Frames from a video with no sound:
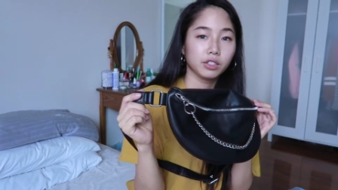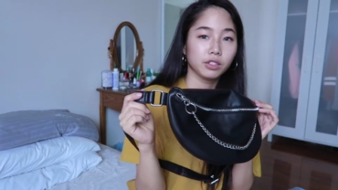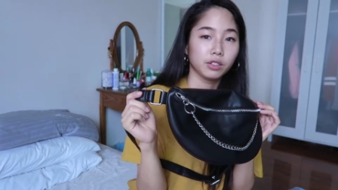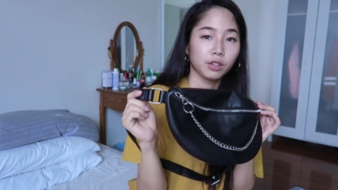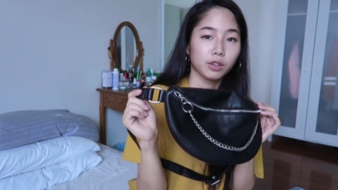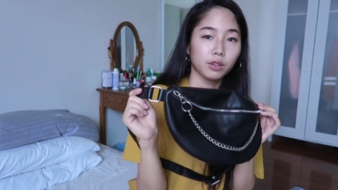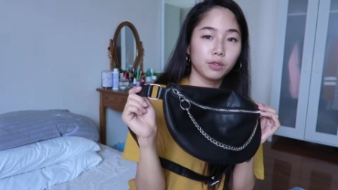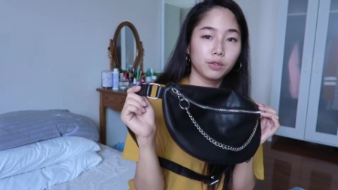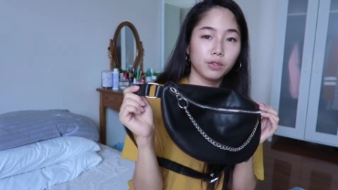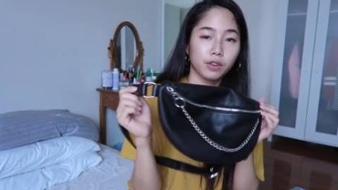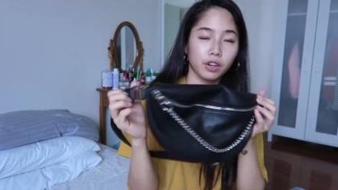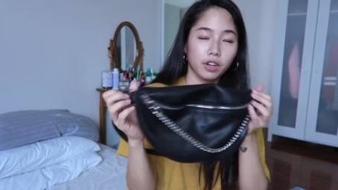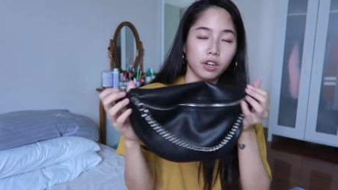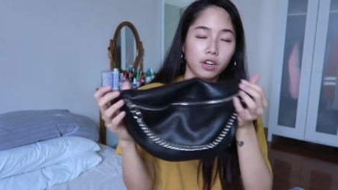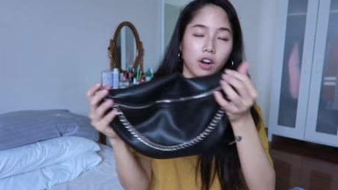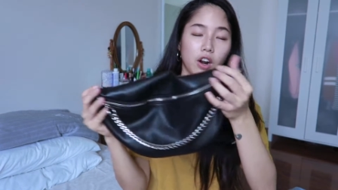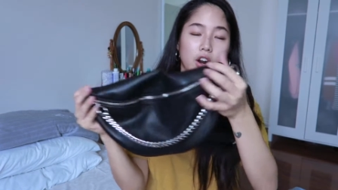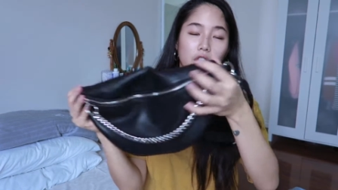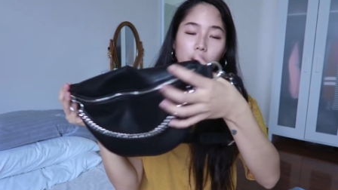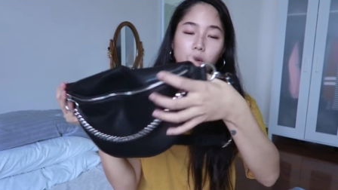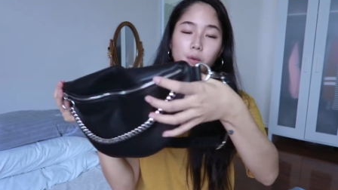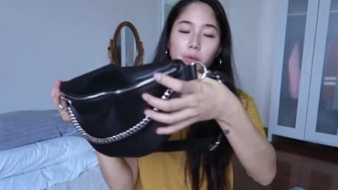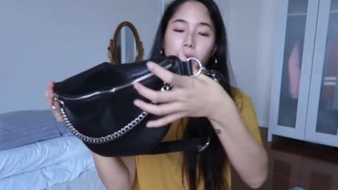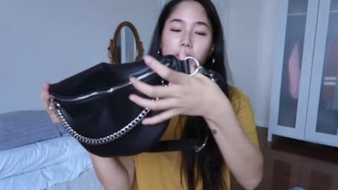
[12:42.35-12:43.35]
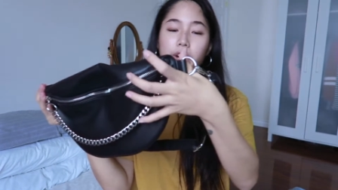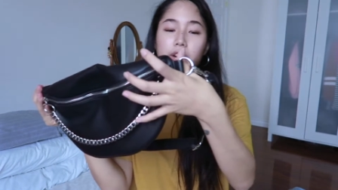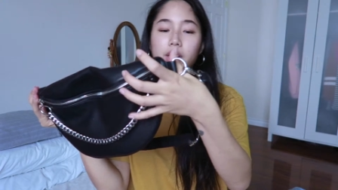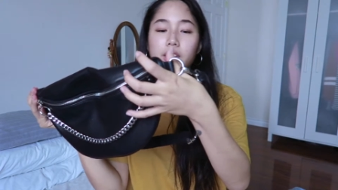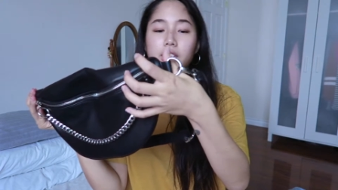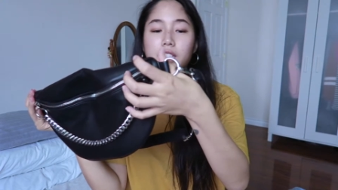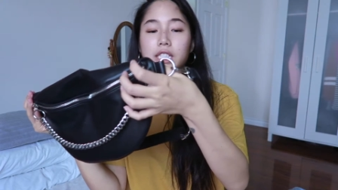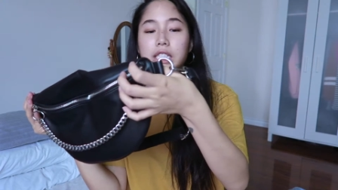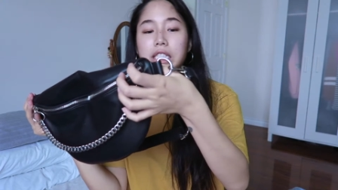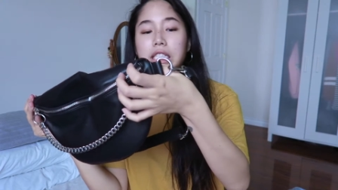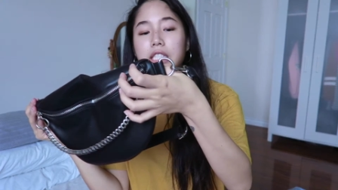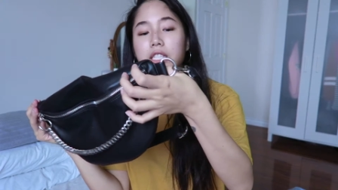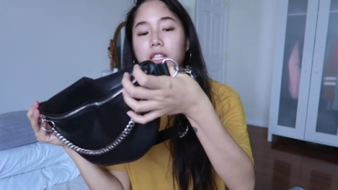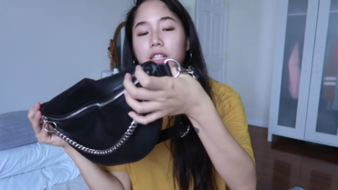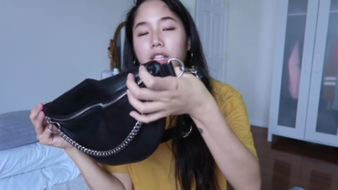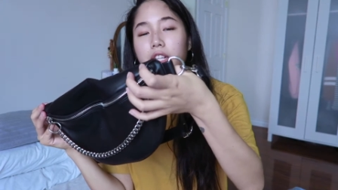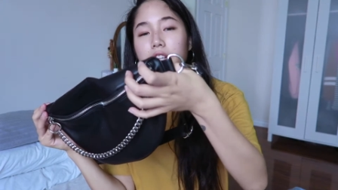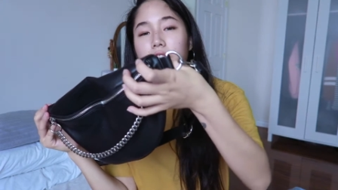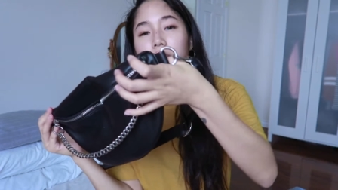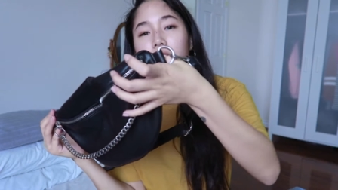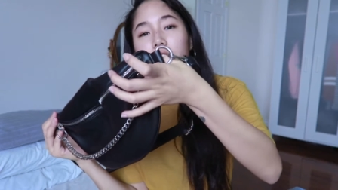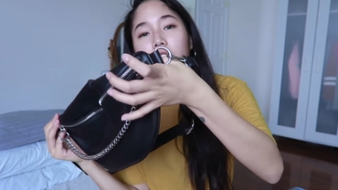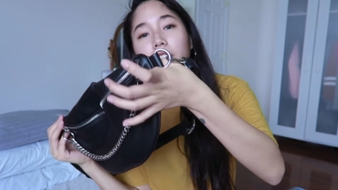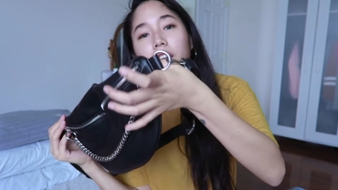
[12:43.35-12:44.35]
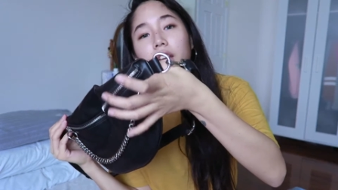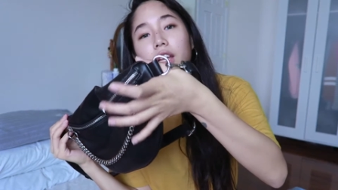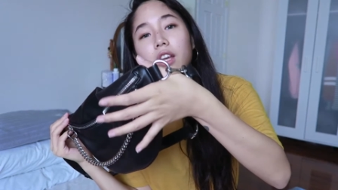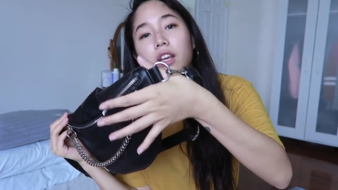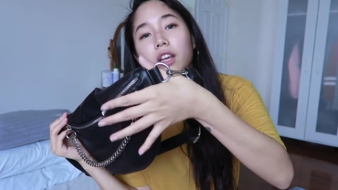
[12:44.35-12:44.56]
silver hardware detailing